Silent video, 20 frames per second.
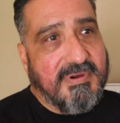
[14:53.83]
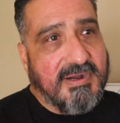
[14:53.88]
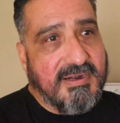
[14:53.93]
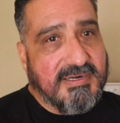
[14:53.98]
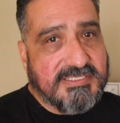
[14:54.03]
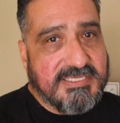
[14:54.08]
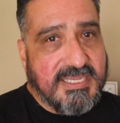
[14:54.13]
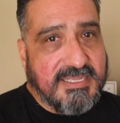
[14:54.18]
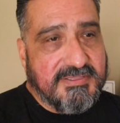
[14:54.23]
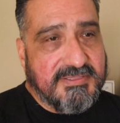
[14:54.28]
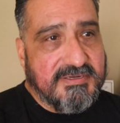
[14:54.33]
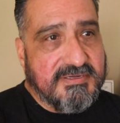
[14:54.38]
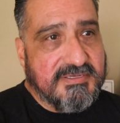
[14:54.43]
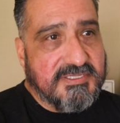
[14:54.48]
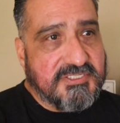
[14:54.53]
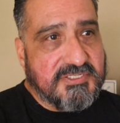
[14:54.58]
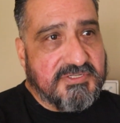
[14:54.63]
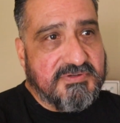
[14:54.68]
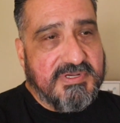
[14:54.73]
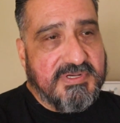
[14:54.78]
parts out there
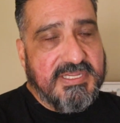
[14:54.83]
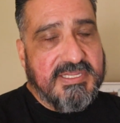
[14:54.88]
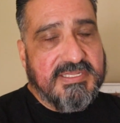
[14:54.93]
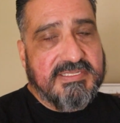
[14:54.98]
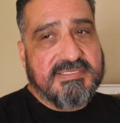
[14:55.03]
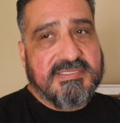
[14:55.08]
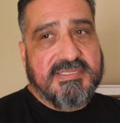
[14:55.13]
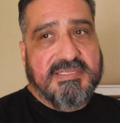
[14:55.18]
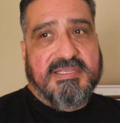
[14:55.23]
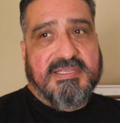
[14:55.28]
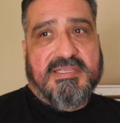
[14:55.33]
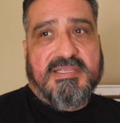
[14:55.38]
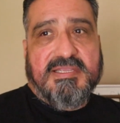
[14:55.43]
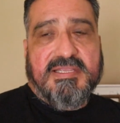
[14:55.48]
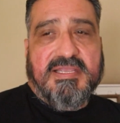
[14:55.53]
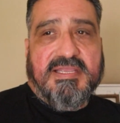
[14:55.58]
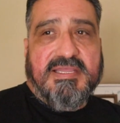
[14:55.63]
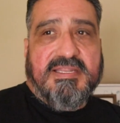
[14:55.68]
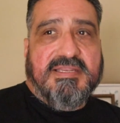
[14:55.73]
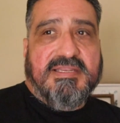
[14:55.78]
on the streets,
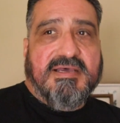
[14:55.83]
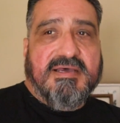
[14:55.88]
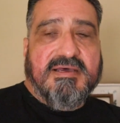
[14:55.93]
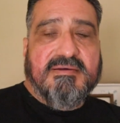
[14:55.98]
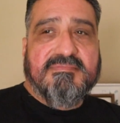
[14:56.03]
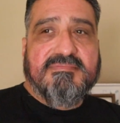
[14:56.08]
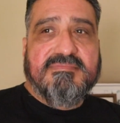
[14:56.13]
and